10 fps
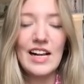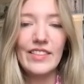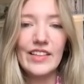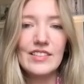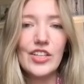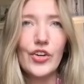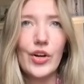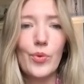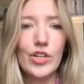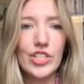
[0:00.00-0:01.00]
the hysteria
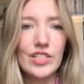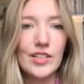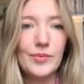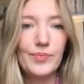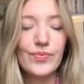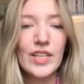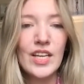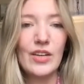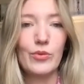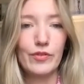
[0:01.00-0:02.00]
in Washington
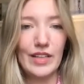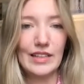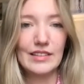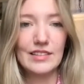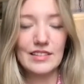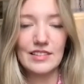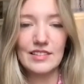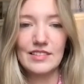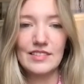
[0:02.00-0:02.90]
reflects